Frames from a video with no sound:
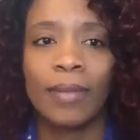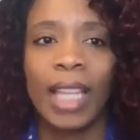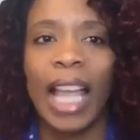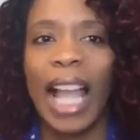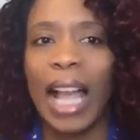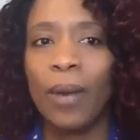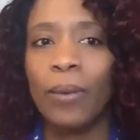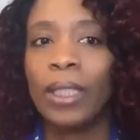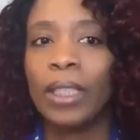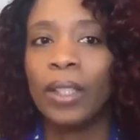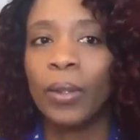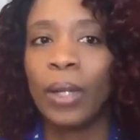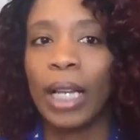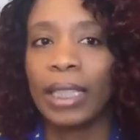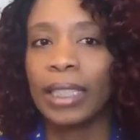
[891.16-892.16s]

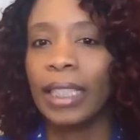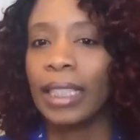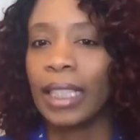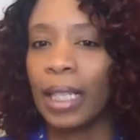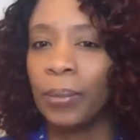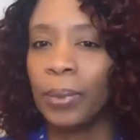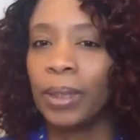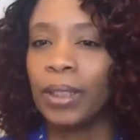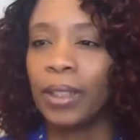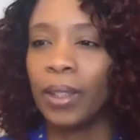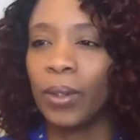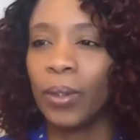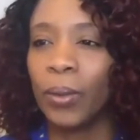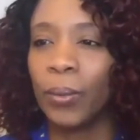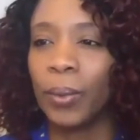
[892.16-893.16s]
I think I would
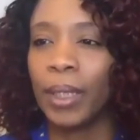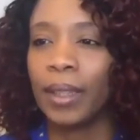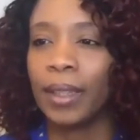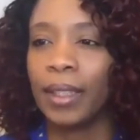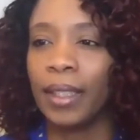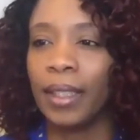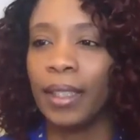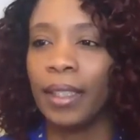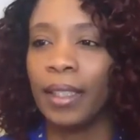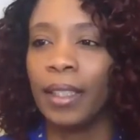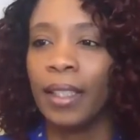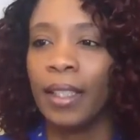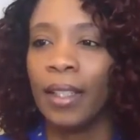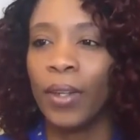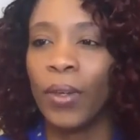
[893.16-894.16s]
go with the
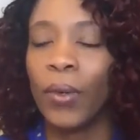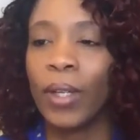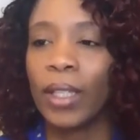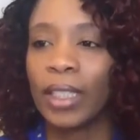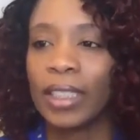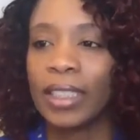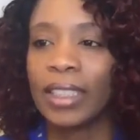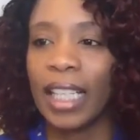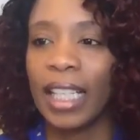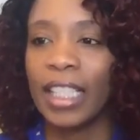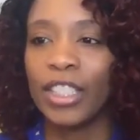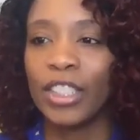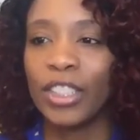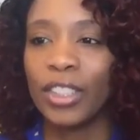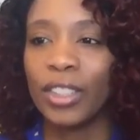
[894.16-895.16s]

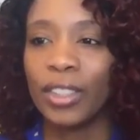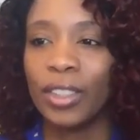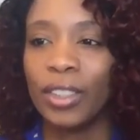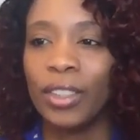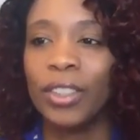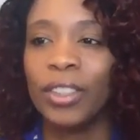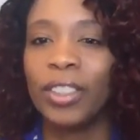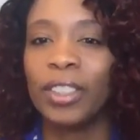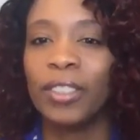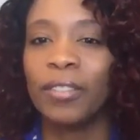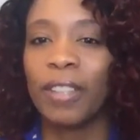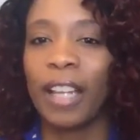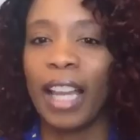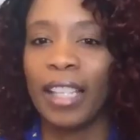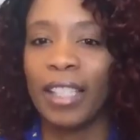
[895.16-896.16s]
organization. You could
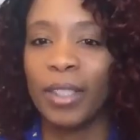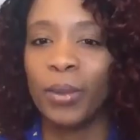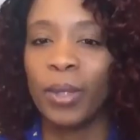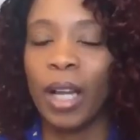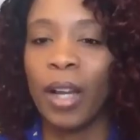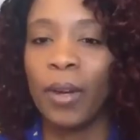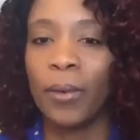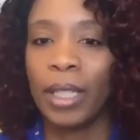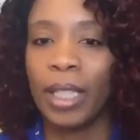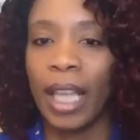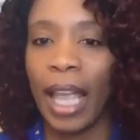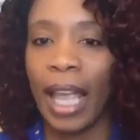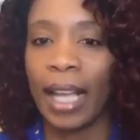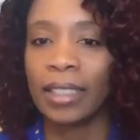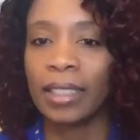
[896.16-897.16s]
find, you already
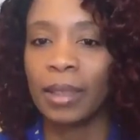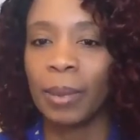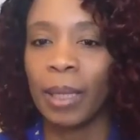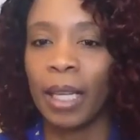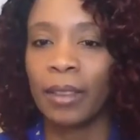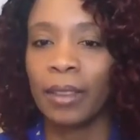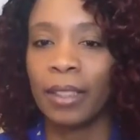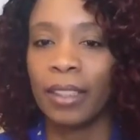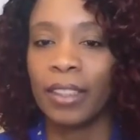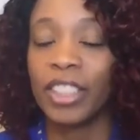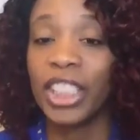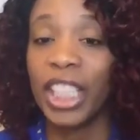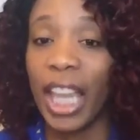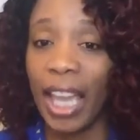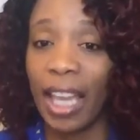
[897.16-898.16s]
asked about their
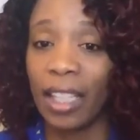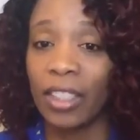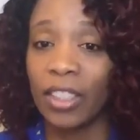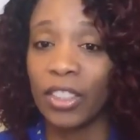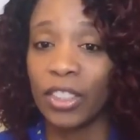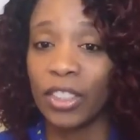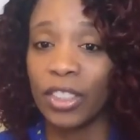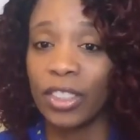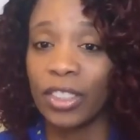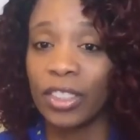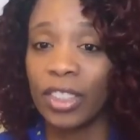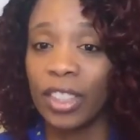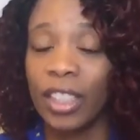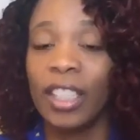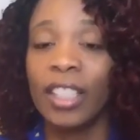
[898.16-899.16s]

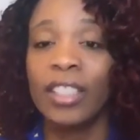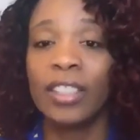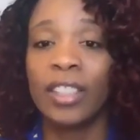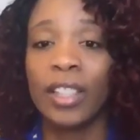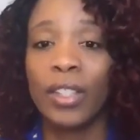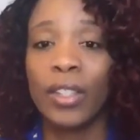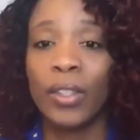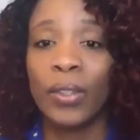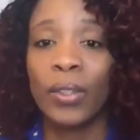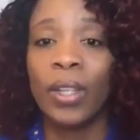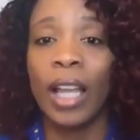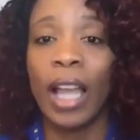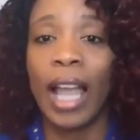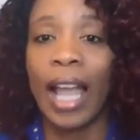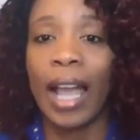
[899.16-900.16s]
challenges. So
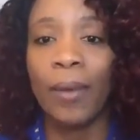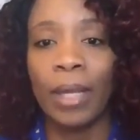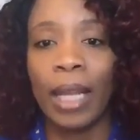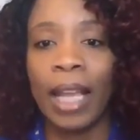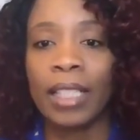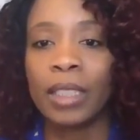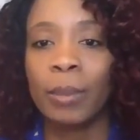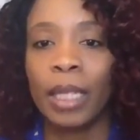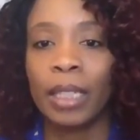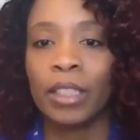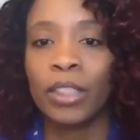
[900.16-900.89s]
I would ask about the